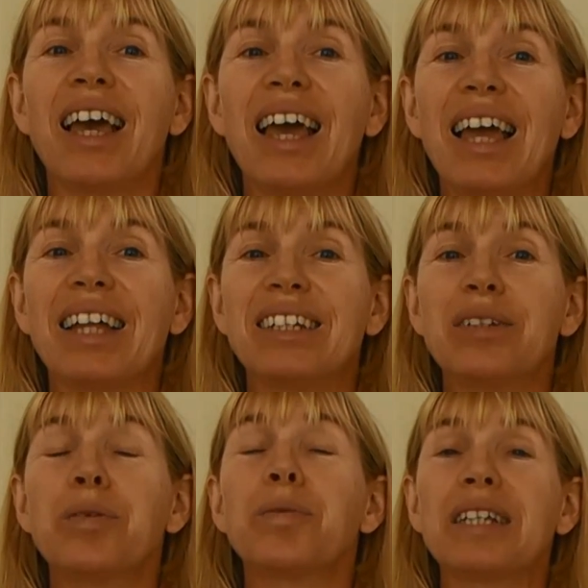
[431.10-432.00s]

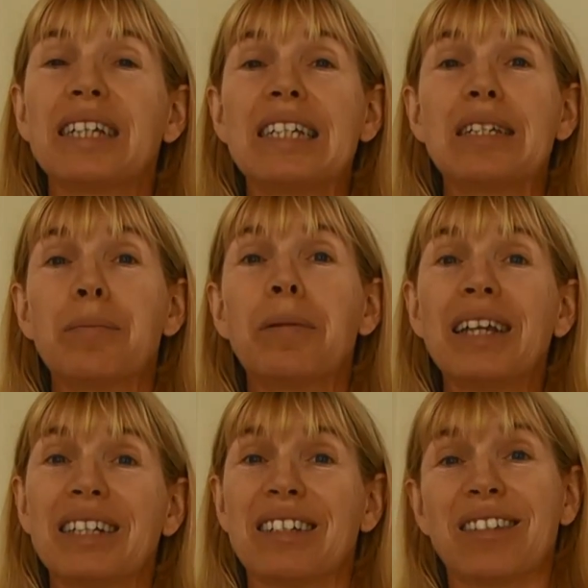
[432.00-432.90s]
And we need to
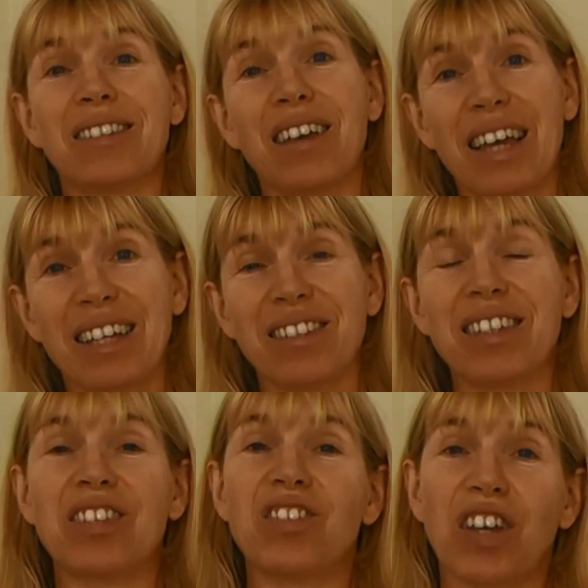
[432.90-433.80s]
blend science
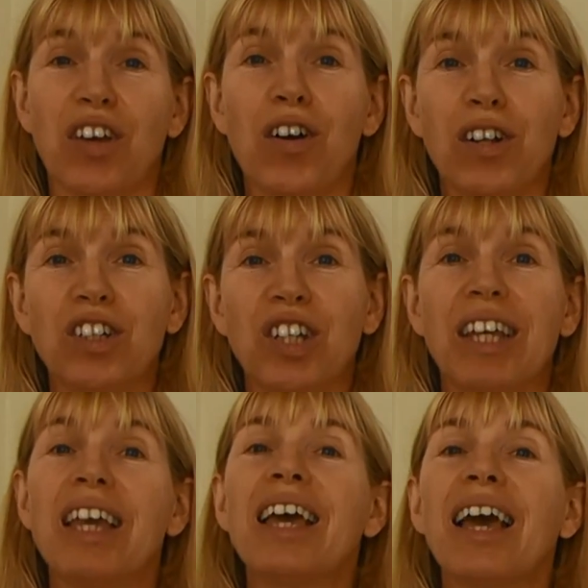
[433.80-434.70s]
and
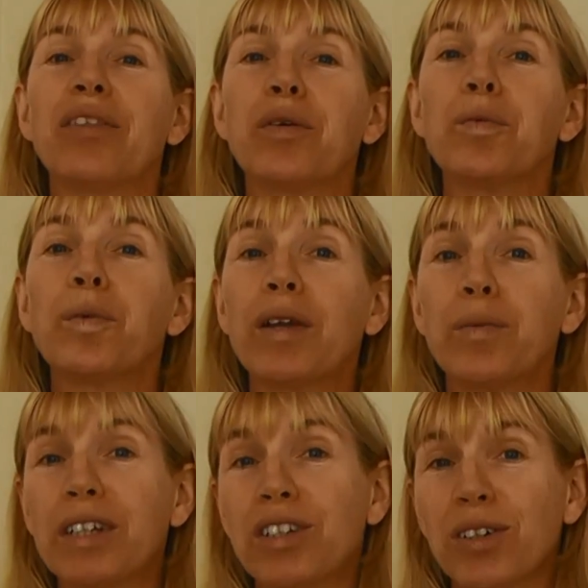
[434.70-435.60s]
psychology, and that when
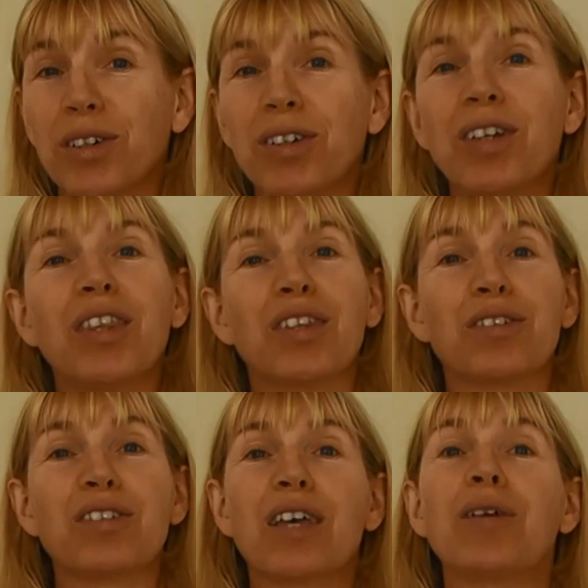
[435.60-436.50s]
we do, the
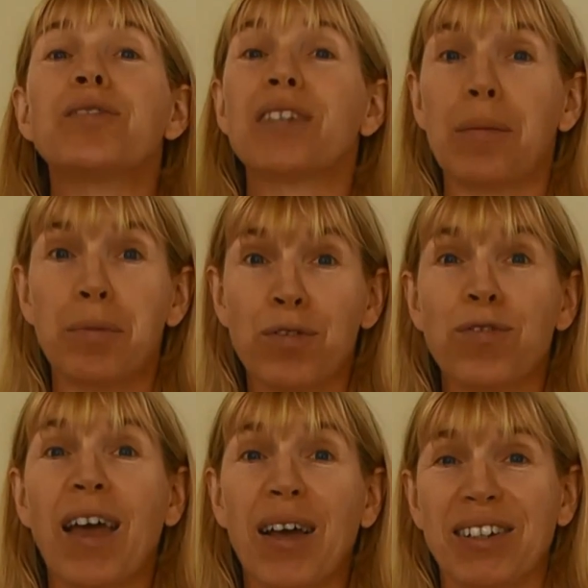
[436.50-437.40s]
results are
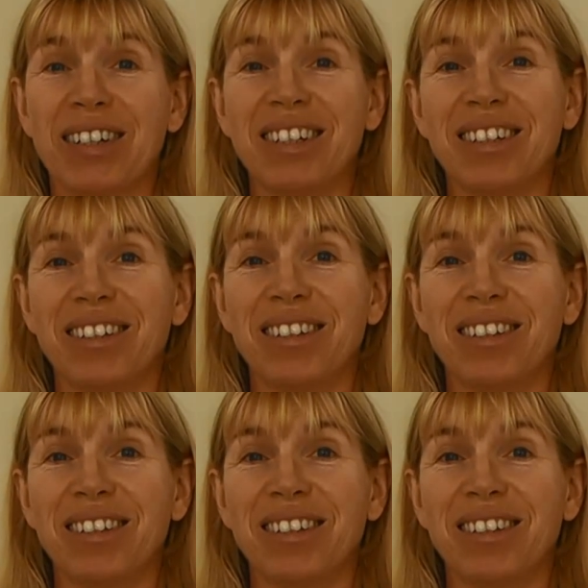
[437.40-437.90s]
profound.